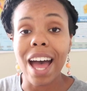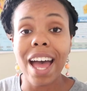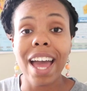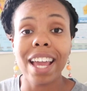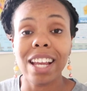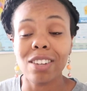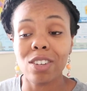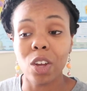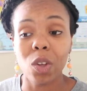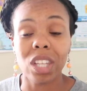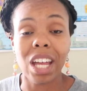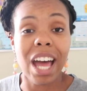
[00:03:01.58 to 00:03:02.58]
I
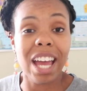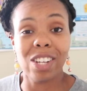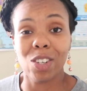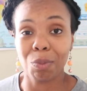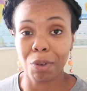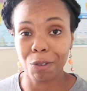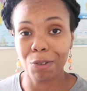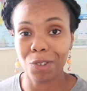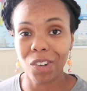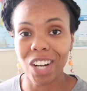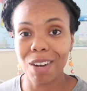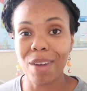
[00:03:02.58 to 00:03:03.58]
know that I don't
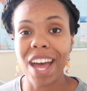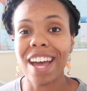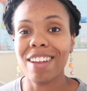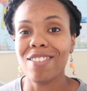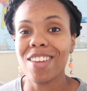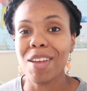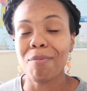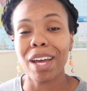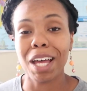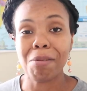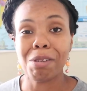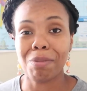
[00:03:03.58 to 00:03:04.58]
perform at my
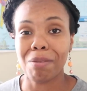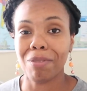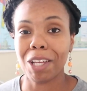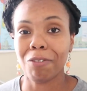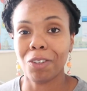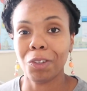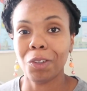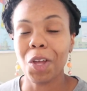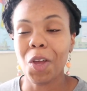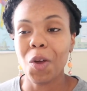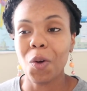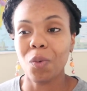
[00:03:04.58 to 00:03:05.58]
optimum level
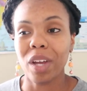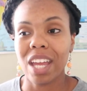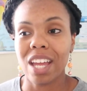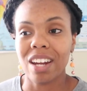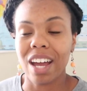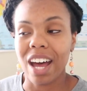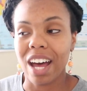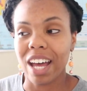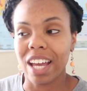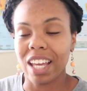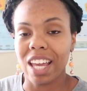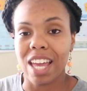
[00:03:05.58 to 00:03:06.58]
when
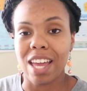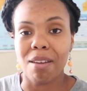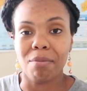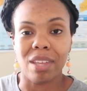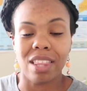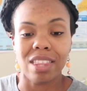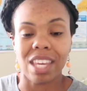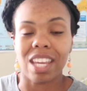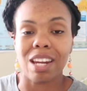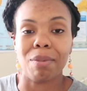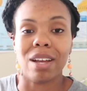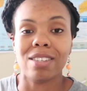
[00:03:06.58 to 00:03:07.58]
I am
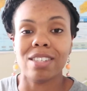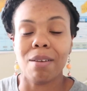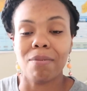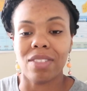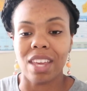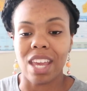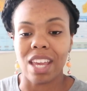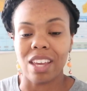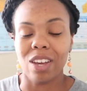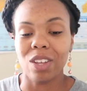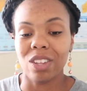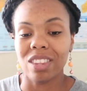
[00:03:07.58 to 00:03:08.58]
thinking about
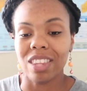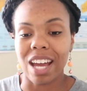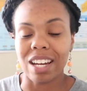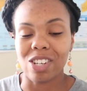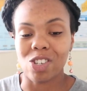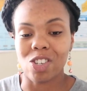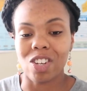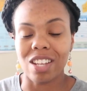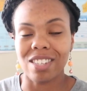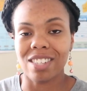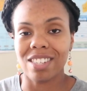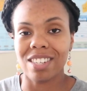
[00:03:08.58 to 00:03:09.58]
something that is
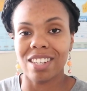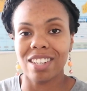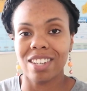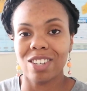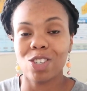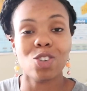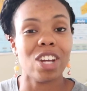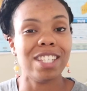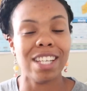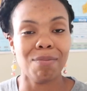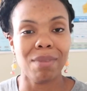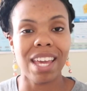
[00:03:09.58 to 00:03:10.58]
just
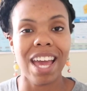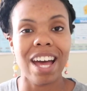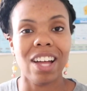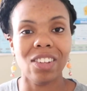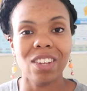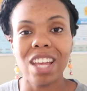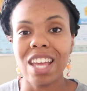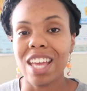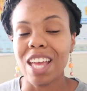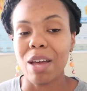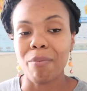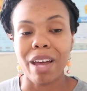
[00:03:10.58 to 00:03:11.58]
stressing me out.
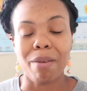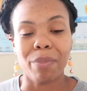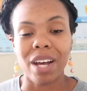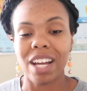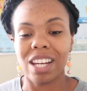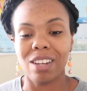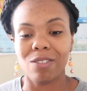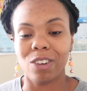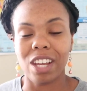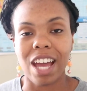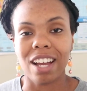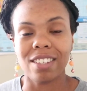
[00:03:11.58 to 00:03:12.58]
My body
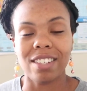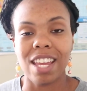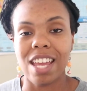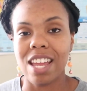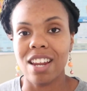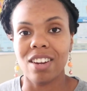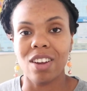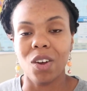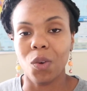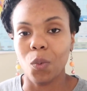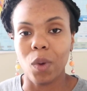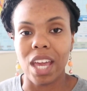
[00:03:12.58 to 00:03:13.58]
reacts in
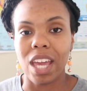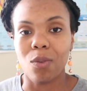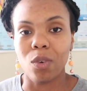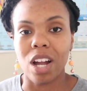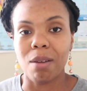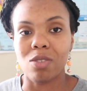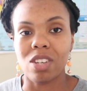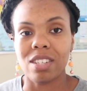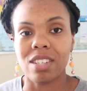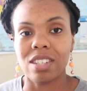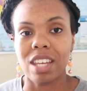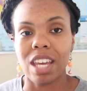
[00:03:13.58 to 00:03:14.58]
a way where I'm
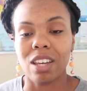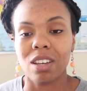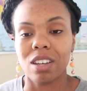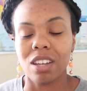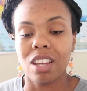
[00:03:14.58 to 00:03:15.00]
just like